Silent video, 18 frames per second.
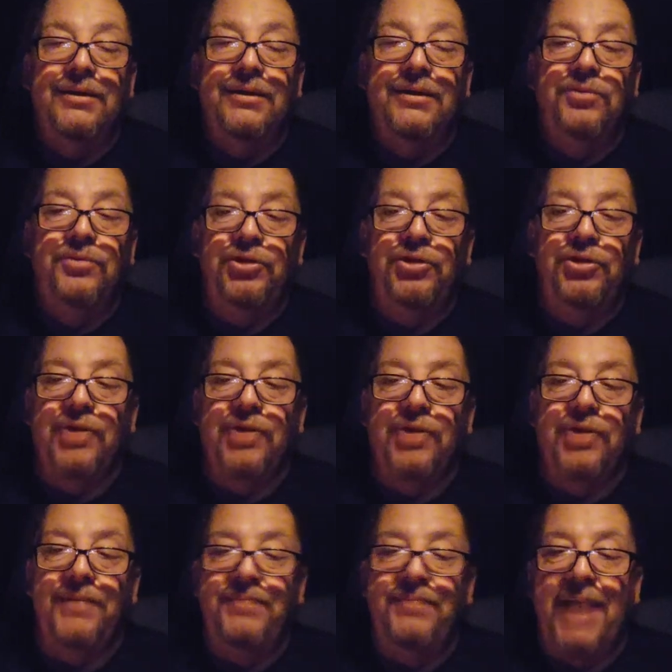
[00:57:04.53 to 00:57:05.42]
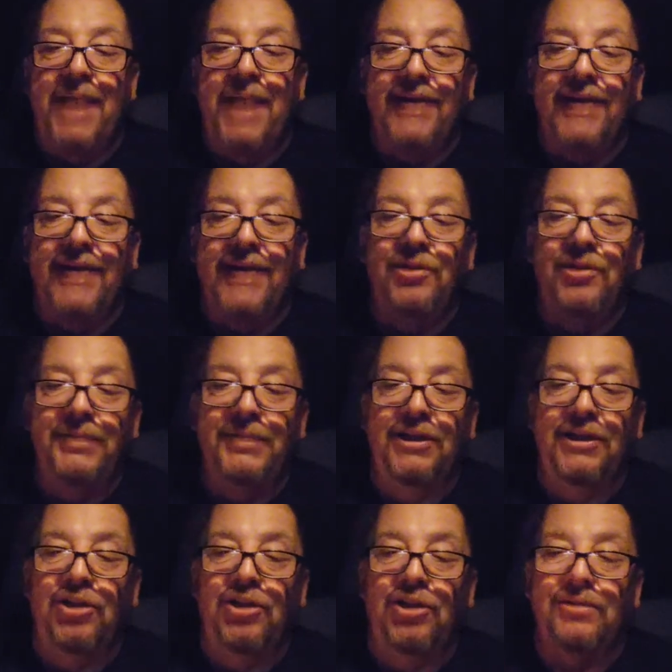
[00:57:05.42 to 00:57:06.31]
When you're coming back, there'll be
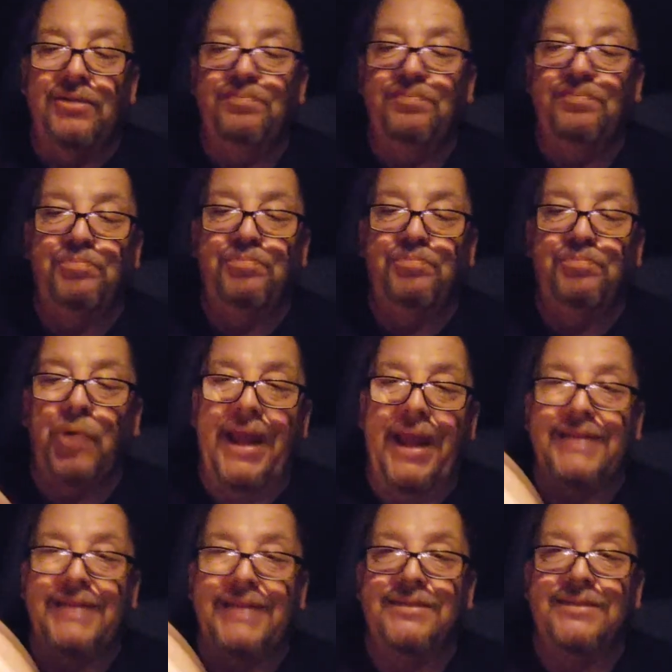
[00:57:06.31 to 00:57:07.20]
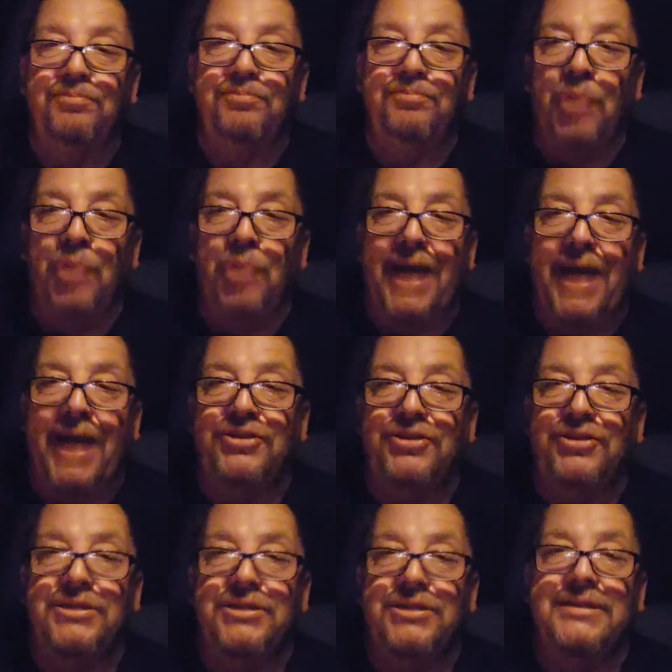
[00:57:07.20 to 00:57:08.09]
little breaks and
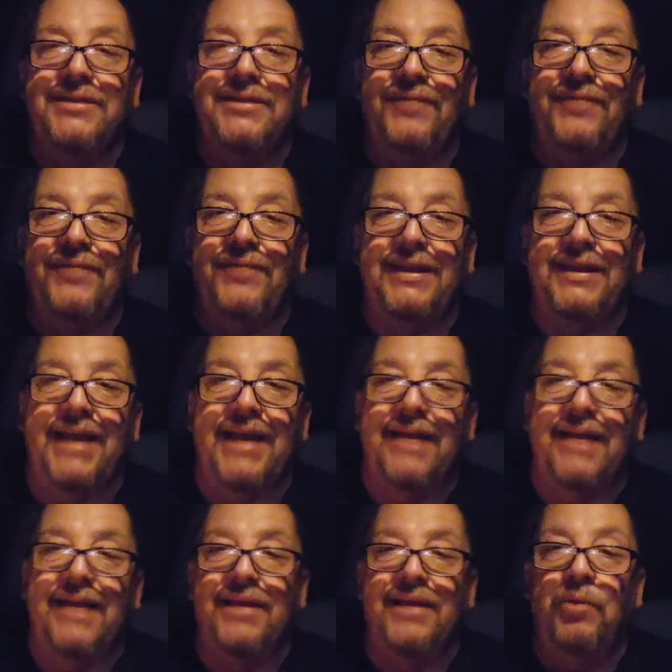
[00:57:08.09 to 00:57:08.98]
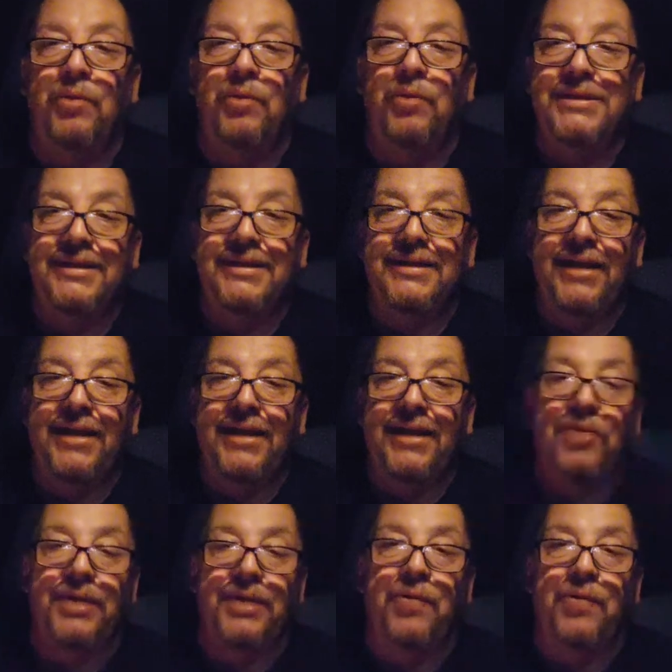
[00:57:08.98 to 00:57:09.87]
branches and stuff like that that wasn't
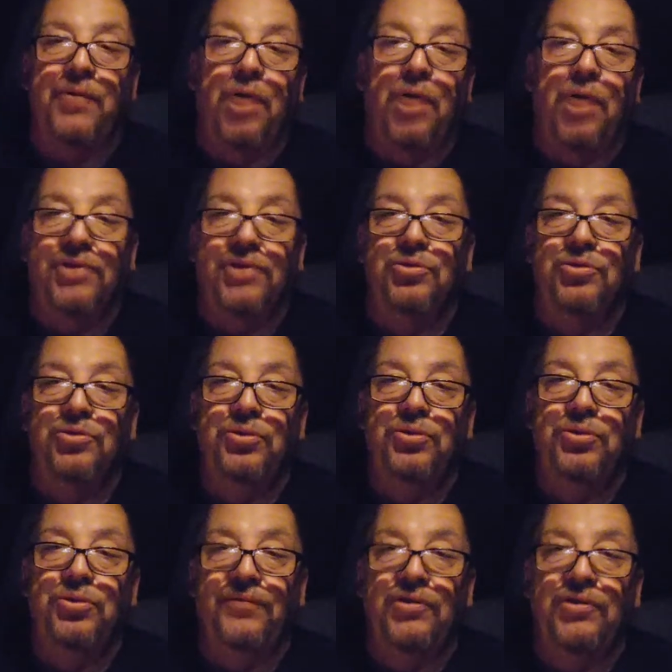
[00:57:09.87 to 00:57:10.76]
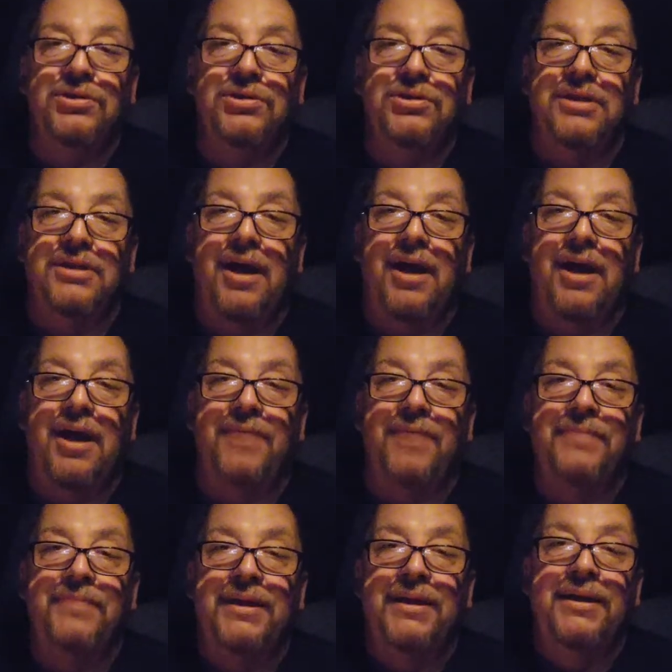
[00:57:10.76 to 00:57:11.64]
there when I walked through the first
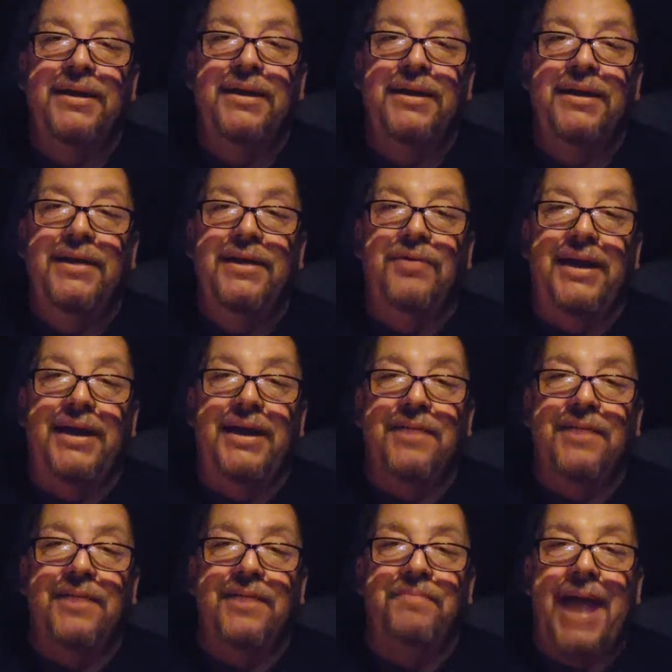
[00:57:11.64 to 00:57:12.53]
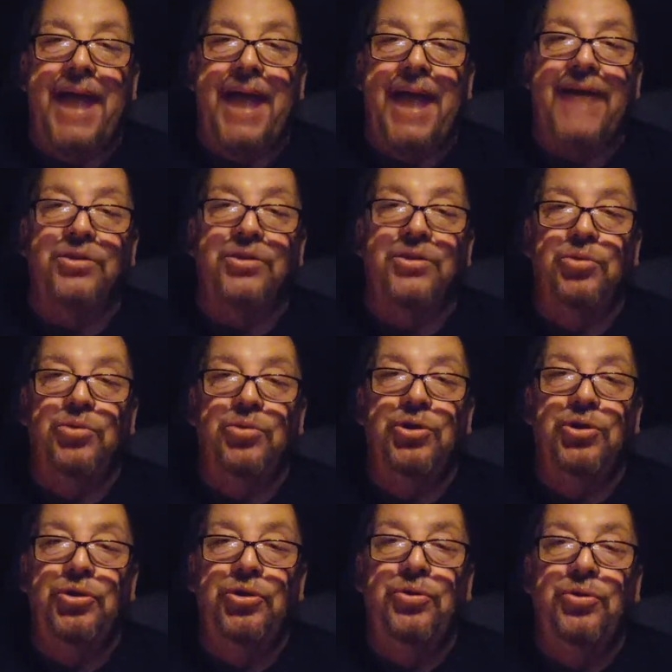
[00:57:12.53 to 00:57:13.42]
time. When I come back
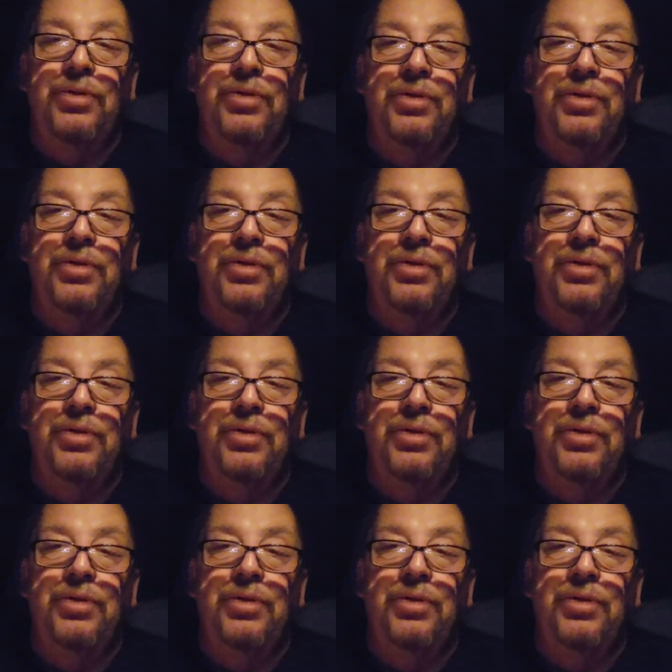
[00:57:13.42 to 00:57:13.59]
through,